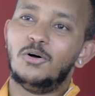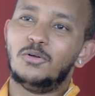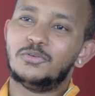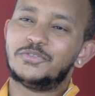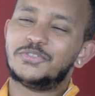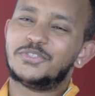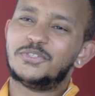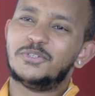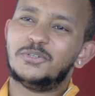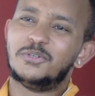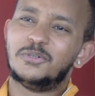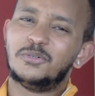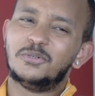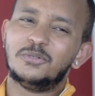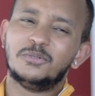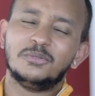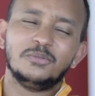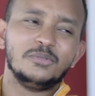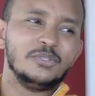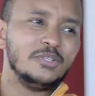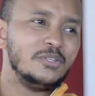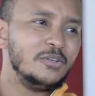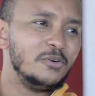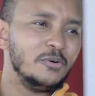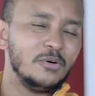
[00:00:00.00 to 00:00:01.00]

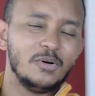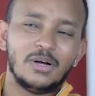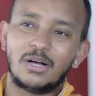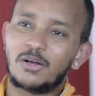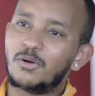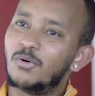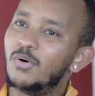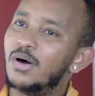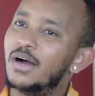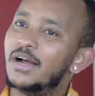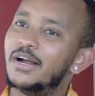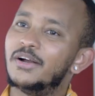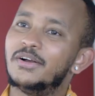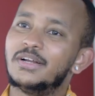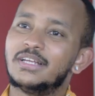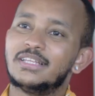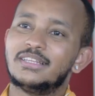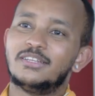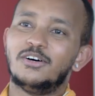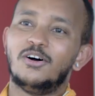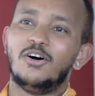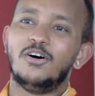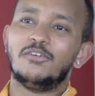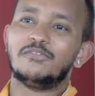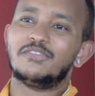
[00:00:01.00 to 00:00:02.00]
Also,
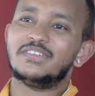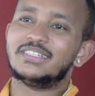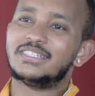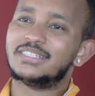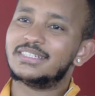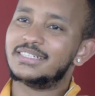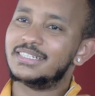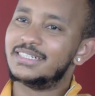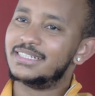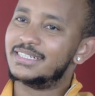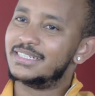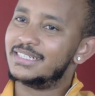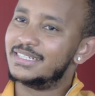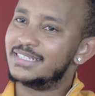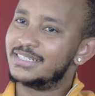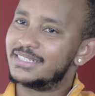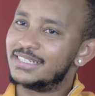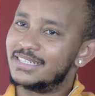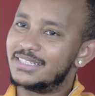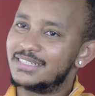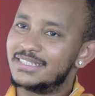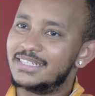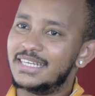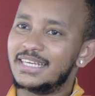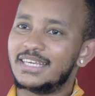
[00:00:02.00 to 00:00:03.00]
acquiring the offices
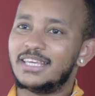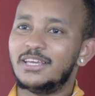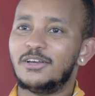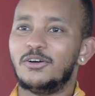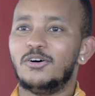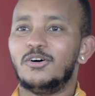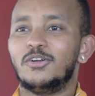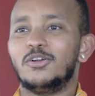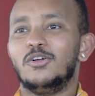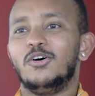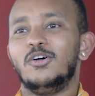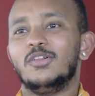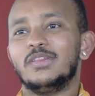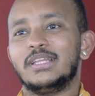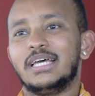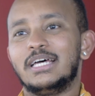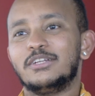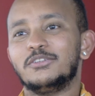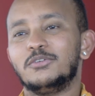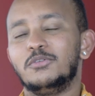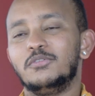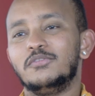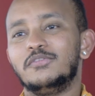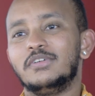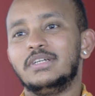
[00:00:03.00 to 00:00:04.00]
and taking on all
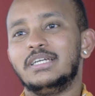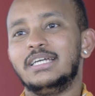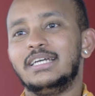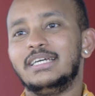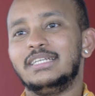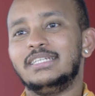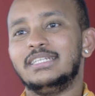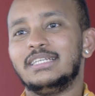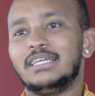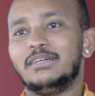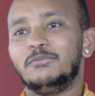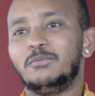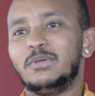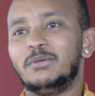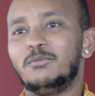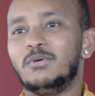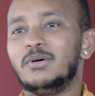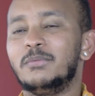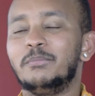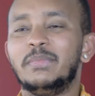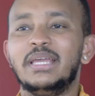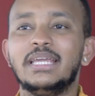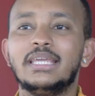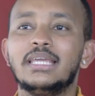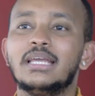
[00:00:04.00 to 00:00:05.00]
that overhead. We
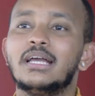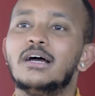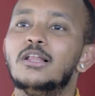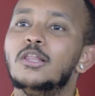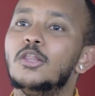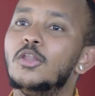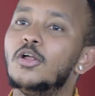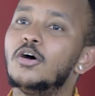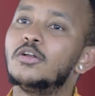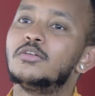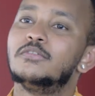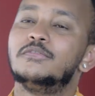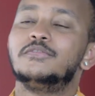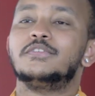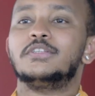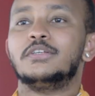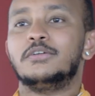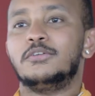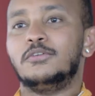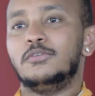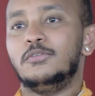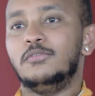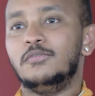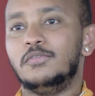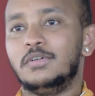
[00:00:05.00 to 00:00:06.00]
were making a lot of
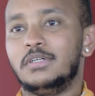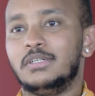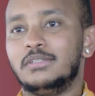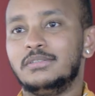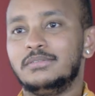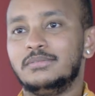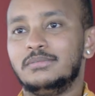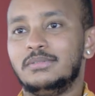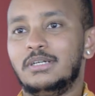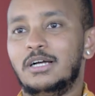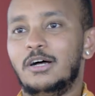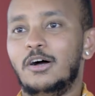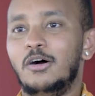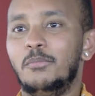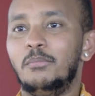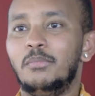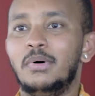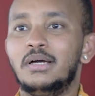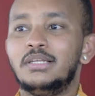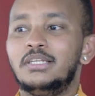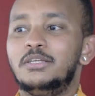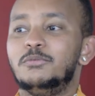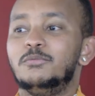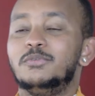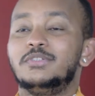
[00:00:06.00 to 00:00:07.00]
turnover. Our
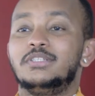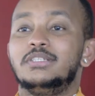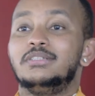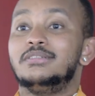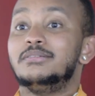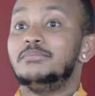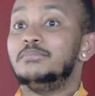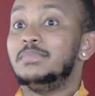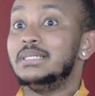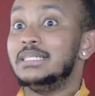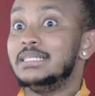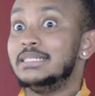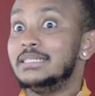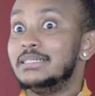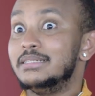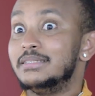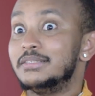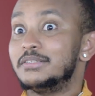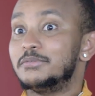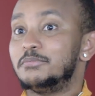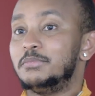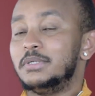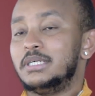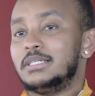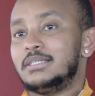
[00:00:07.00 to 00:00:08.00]
money was in the
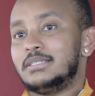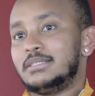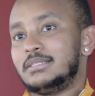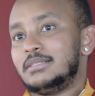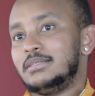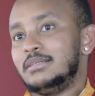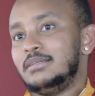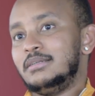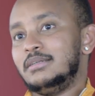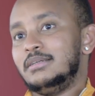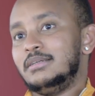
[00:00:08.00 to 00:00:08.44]
millions, but